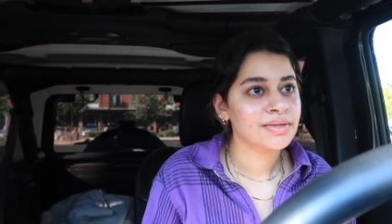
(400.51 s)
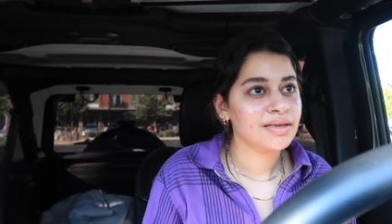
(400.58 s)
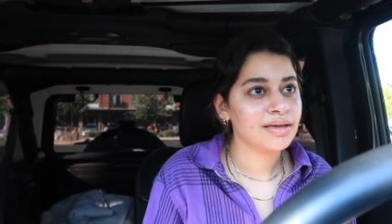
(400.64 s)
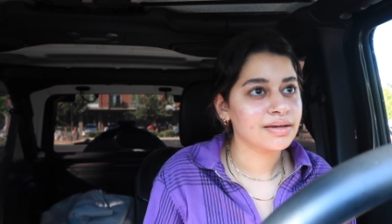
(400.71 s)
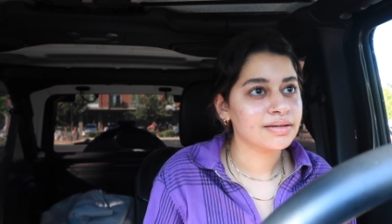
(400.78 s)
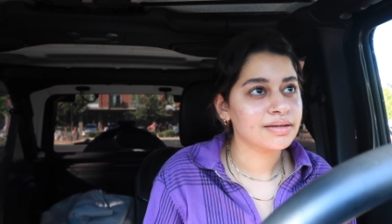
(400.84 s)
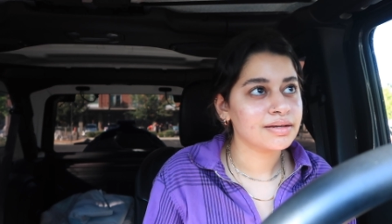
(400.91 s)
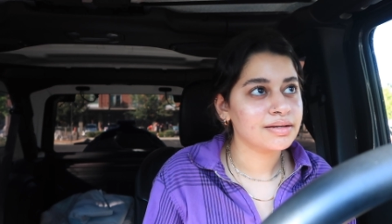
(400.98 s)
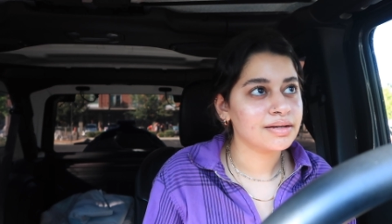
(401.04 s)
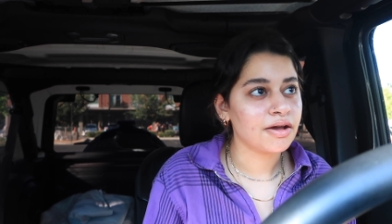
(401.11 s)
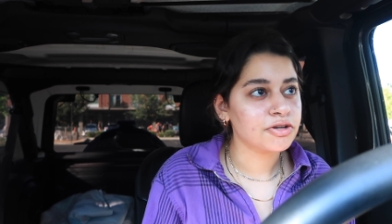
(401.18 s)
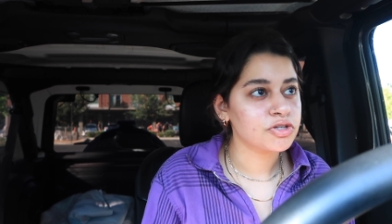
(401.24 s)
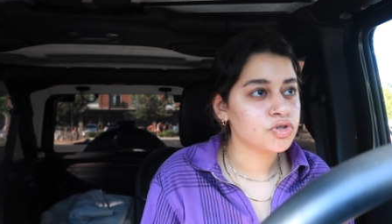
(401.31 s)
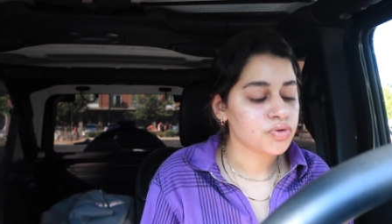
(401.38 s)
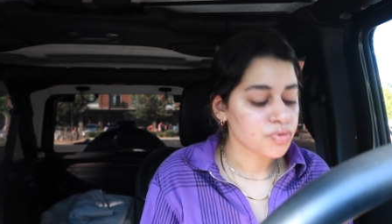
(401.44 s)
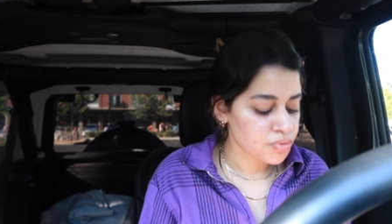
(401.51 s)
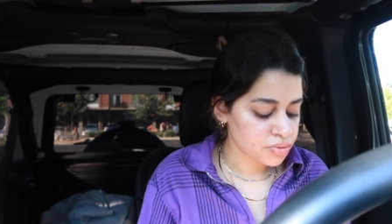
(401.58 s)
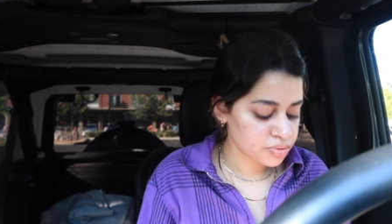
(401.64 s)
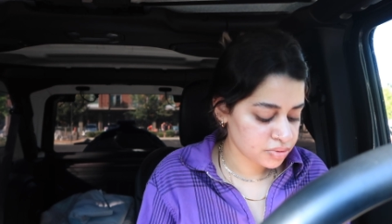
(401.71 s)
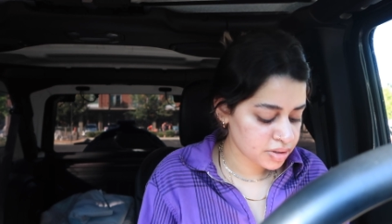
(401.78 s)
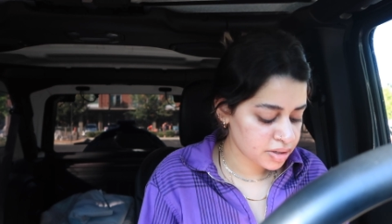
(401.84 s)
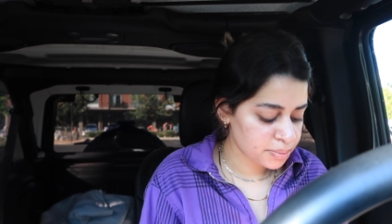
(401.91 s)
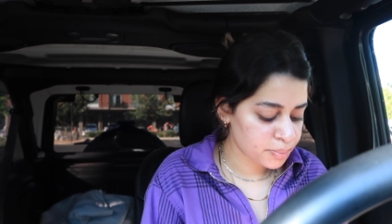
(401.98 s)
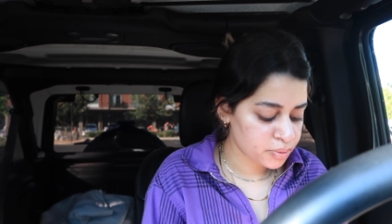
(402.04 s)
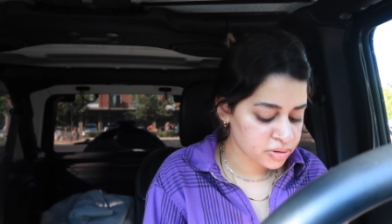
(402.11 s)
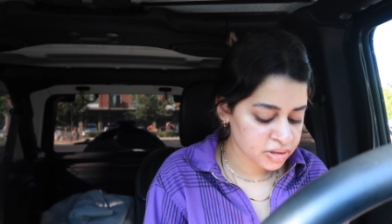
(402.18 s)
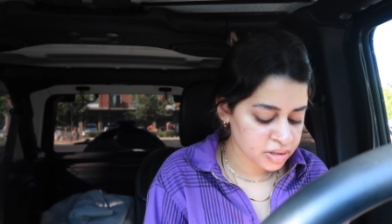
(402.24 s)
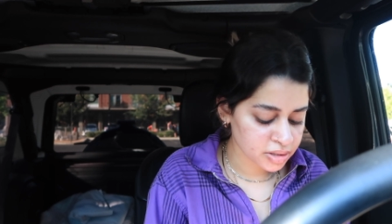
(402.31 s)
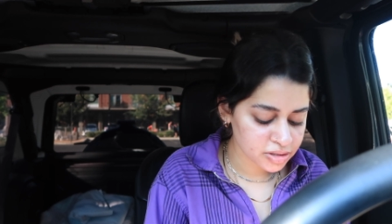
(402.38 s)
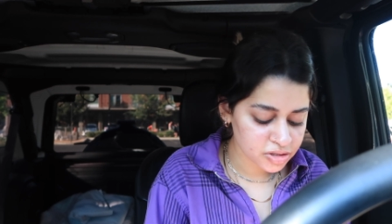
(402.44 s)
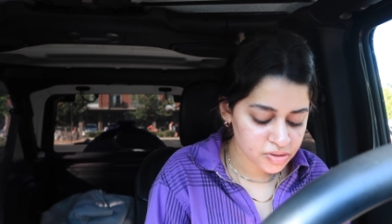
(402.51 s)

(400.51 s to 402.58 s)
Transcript: like i scroll on there more than i